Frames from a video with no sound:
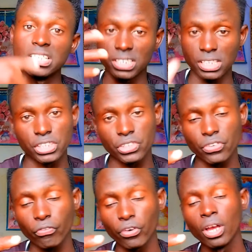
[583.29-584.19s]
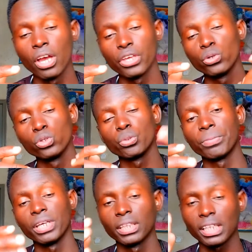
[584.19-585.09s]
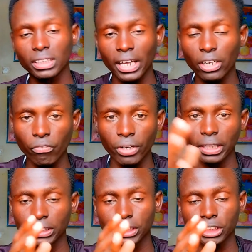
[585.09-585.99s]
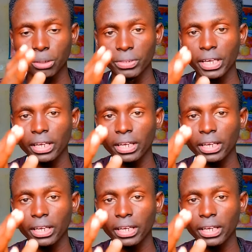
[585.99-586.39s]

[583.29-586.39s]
insists you to be in that kind of a relationship,